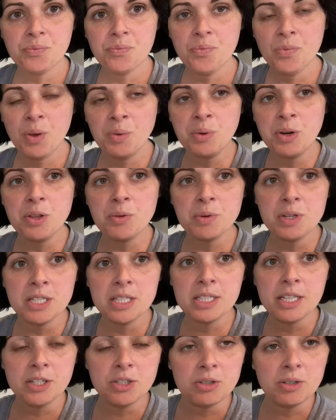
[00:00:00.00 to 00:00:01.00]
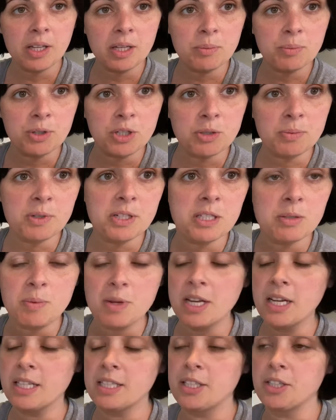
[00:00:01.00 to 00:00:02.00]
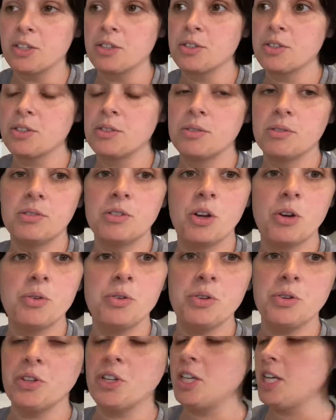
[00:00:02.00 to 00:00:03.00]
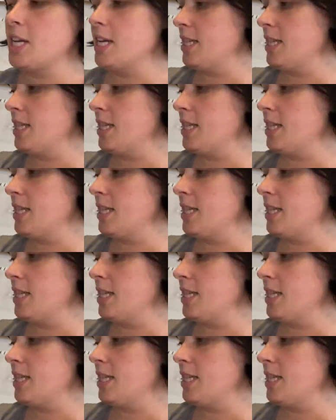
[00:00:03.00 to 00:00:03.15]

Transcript: And one of the reasons I do like Bridgman is because there's no nudity in